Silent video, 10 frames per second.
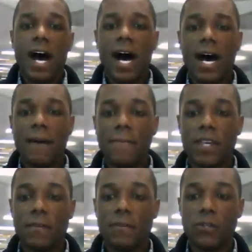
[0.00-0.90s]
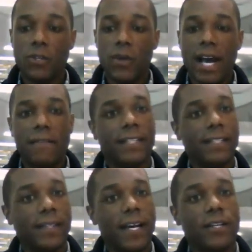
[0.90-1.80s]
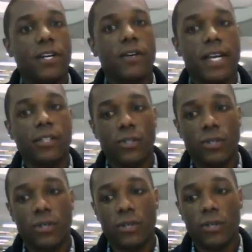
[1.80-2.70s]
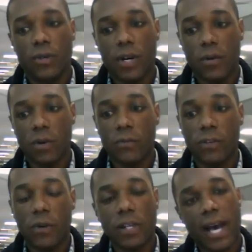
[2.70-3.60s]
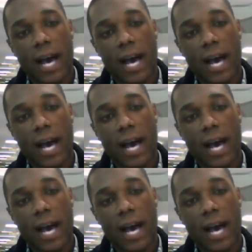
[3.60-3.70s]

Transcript: um, if you do have insight, you know, into reviewing the